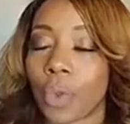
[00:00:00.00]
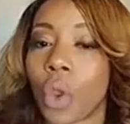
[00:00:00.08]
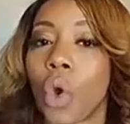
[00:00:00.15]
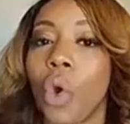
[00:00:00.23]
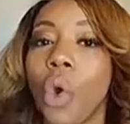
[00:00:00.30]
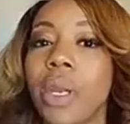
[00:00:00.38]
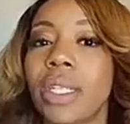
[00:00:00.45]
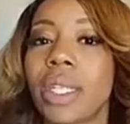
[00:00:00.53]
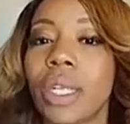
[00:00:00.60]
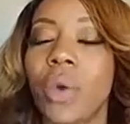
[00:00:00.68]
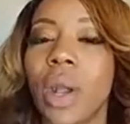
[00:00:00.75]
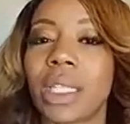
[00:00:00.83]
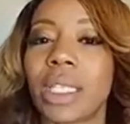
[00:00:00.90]
Or is it
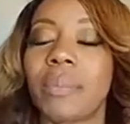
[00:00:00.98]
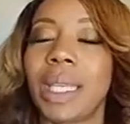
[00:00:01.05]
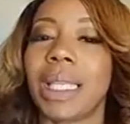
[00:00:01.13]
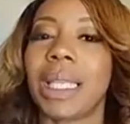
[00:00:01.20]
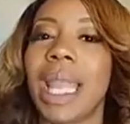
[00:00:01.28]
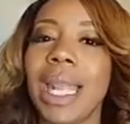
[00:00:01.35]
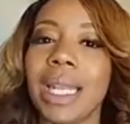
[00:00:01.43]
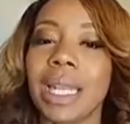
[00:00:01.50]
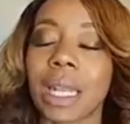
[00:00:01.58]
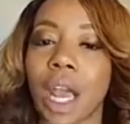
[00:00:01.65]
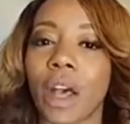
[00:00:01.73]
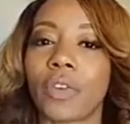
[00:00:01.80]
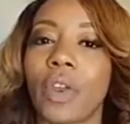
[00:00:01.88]
going to be late
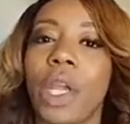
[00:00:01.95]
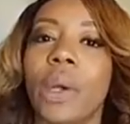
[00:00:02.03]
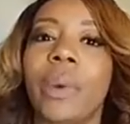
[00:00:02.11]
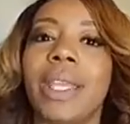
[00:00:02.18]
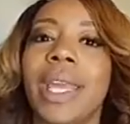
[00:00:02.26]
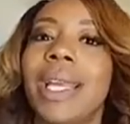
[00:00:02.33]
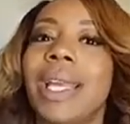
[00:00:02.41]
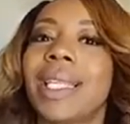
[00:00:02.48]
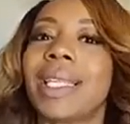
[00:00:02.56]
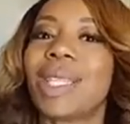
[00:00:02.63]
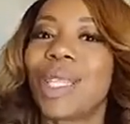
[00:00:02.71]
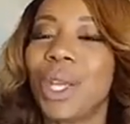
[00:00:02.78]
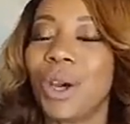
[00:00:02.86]
enough where they can
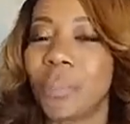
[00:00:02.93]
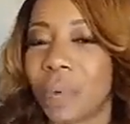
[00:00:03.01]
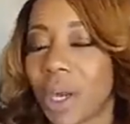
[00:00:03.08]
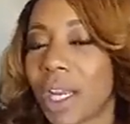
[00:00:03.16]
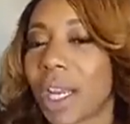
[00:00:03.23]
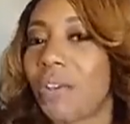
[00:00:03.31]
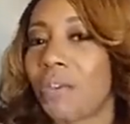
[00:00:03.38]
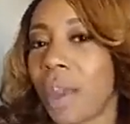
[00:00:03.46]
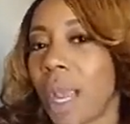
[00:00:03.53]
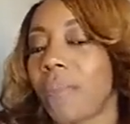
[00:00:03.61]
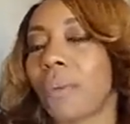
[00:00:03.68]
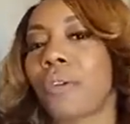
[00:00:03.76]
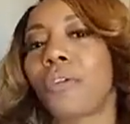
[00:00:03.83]
still book an
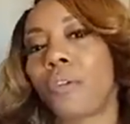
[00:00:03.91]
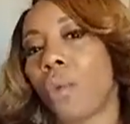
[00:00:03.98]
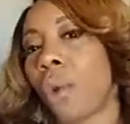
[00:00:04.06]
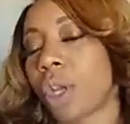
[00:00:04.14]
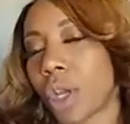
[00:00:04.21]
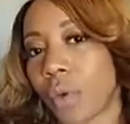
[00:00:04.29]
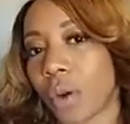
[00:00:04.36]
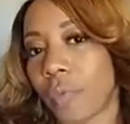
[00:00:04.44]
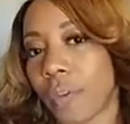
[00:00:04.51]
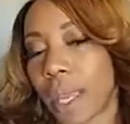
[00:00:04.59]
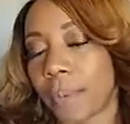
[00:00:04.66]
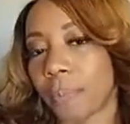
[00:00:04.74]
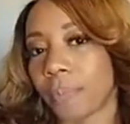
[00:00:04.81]
event before your
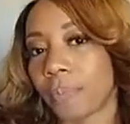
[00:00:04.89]
event?